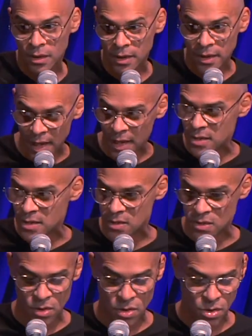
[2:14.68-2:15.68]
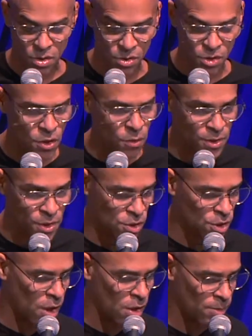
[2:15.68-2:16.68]
Yes, she was a
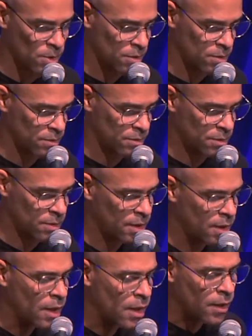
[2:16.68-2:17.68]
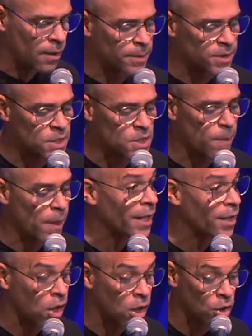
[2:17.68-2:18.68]
charmer. But
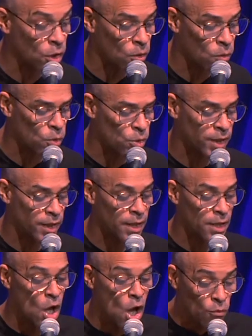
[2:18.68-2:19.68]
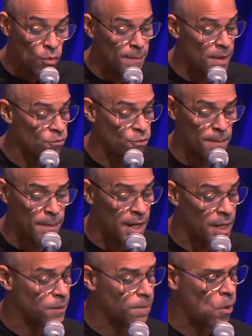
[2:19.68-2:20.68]
despite all our working, we
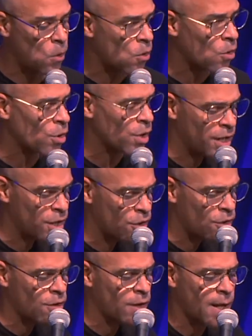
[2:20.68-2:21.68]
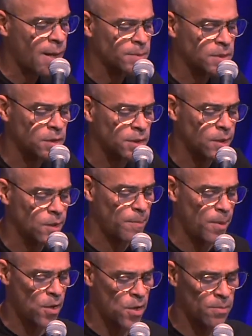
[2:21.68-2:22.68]
remained poor in a cramped little
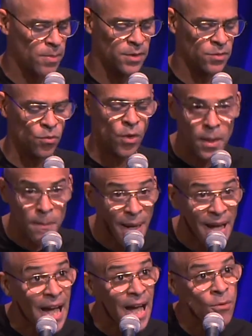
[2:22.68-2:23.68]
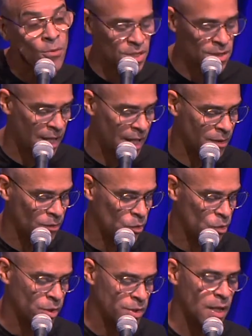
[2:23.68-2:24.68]
apartment run by Irish
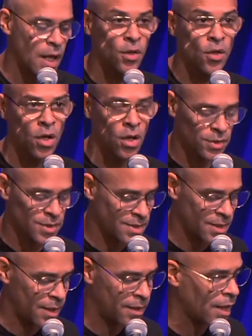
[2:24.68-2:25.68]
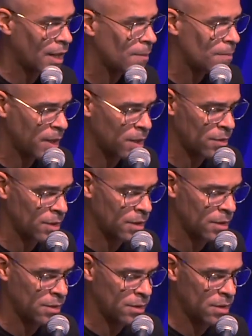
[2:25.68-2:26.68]
landlords on Halstead and
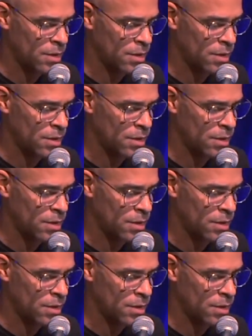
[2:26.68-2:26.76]
Barry.